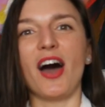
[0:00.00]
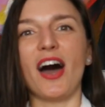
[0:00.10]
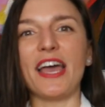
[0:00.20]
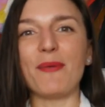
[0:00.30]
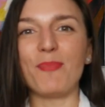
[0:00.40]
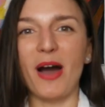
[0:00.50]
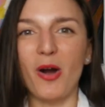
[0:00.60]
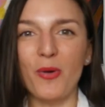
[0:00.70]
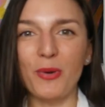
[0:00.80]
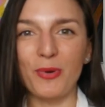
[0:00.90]
I
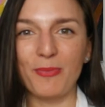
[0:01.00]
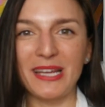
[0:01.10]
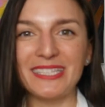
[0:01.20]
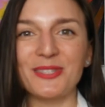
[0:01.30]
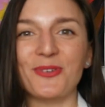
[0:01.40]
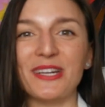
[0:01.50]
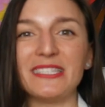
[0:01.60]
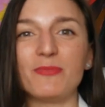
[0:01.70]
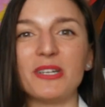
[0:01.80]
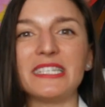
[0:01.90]
empower women to
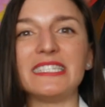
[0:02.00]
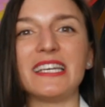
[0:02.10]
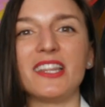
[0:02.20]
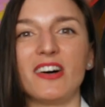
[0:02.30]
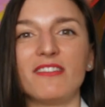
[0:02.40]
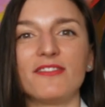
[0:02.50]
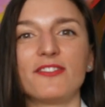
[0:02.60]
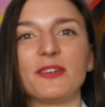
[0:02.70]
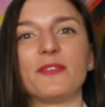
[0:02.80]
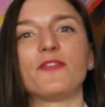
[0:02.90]
create the body they love
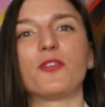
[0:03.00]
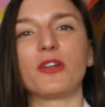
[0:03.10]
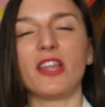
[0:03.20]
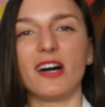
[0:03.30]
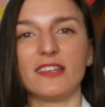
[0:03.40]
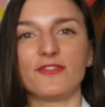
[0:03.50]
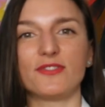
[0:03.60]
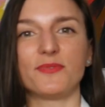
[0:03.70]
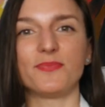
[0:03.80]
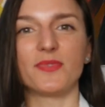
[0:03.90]
for
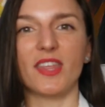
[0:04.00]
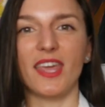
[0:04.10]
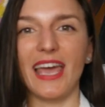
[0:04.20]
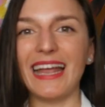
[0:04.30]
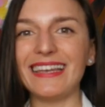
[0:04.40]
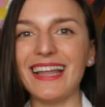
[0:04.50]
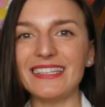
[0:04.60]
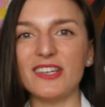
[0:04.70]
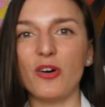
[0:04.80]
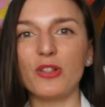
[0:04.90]
life. And
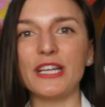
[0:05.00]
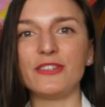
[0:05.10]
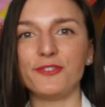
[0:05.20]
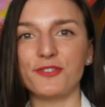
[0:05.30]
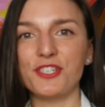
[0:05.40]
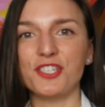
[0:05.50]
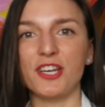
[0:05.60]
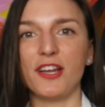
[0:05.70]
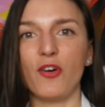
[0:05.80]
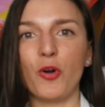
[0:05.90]
not only
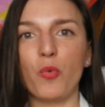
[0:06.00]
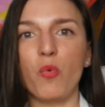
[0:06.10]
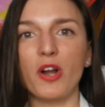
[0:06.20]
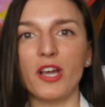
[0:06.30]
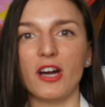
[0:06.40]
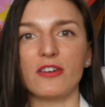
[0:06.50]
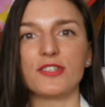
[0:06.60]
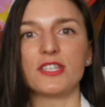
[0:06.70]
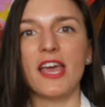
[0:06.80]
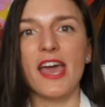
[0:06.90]
nutrition or
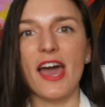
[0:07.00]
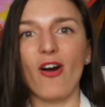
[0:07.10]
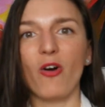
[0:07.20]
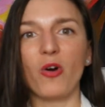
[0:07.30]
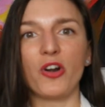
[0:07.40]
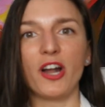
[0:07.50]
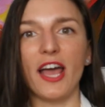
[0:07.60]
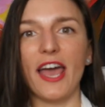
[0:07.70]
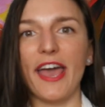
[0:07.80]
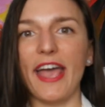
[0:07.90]
workouts
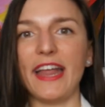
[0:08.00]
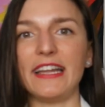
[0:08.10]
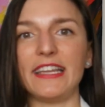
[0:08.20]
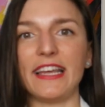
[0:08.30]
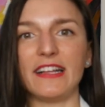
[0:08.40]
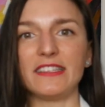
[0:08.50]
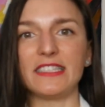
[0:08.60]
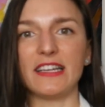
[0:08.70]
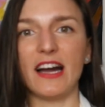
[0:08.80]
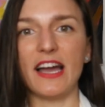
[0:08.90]
or anything else
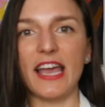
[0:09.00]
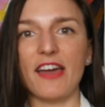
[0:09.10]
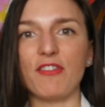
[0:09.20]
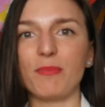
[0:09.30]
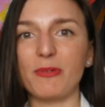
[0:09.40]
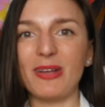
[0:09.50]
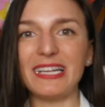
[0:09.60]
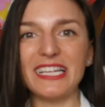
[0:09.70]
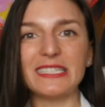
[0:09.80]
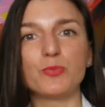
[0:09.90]
that I have
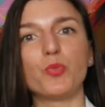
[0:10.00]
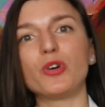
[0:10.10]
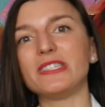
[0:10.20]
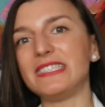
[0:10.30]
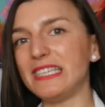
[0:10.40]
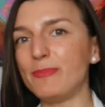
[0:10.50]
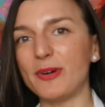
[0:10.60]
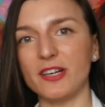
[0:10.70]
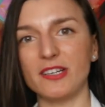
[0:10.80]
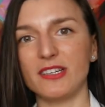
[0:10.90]
implemented, it's more
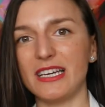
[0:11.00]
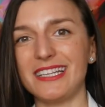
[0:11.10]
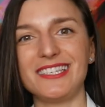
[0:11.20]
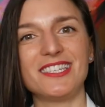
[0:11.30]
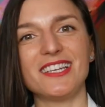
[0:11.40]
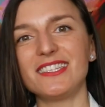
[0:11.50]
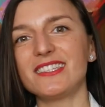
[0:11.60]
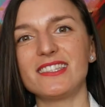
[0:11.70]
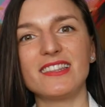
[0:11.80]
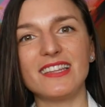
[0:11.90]
deeper. It's
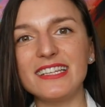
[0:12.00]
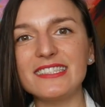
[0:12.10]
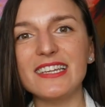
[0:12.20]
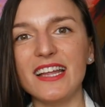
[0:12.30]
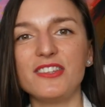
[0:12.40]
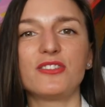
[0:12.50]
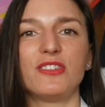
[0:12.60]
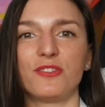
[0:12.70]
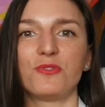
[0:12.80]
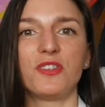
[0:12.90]
just, let's get to
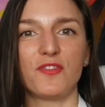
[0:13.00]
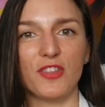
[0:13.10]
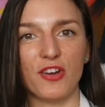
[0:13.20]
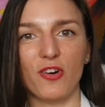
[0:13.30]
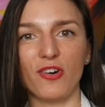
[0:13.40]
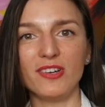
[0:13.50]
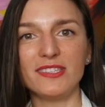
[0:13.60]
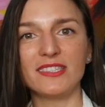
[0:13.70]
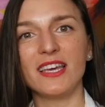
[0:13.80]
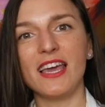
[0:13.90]
the root of the
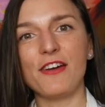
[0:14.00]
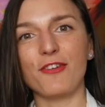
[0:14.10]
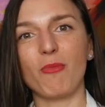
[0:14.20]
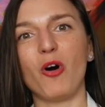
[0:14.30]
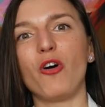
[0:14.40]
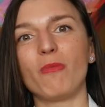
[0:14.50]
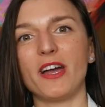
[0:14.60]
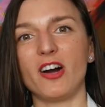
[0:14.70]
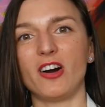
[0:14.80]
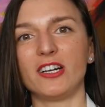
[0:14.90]
cause from all
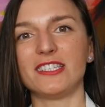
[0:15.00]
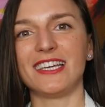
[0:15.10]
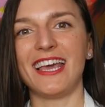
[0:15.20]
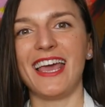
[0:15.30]
my heart,